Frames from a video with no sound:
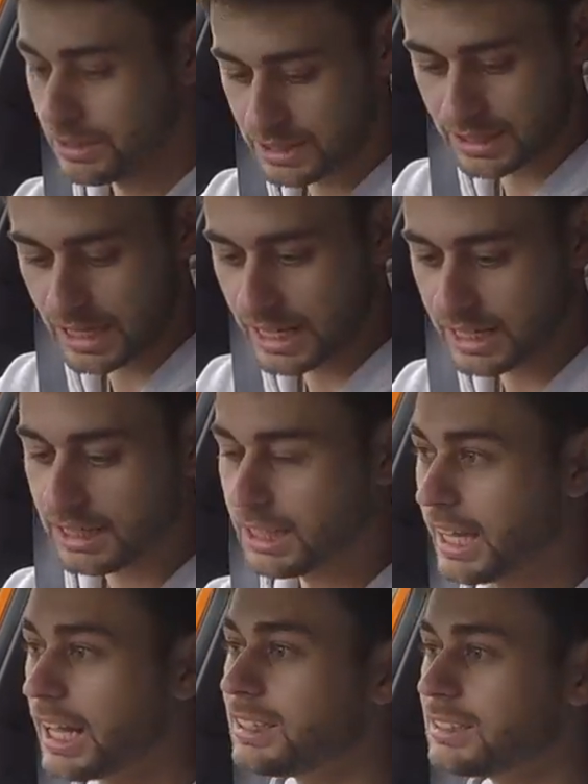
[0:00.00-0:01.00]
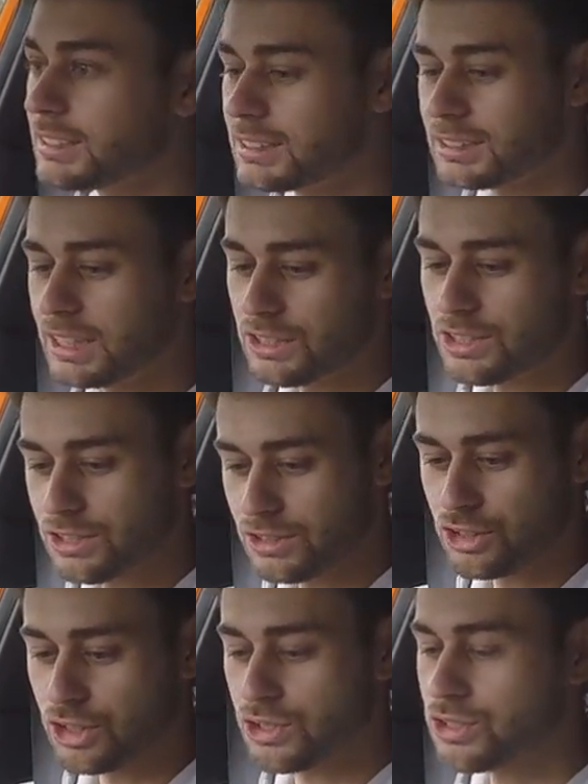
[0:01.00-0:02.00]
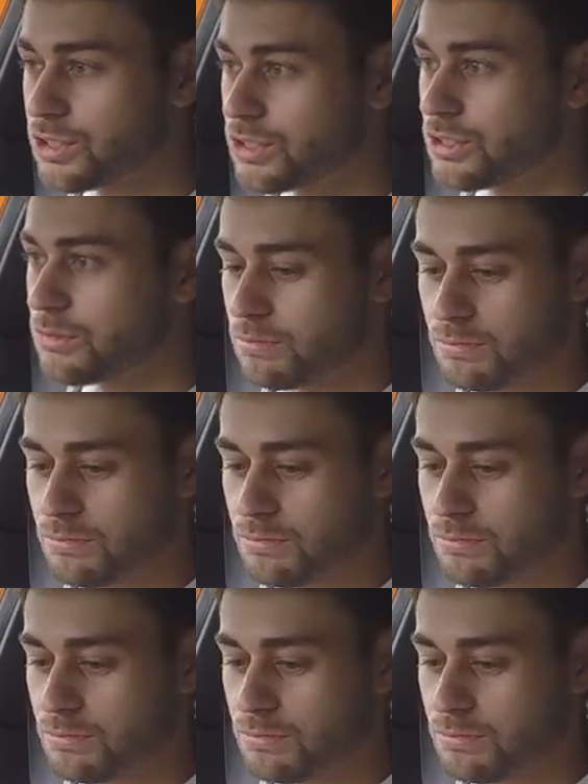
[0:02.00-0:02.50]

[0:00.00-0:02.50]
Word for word: isn't anything else. It's just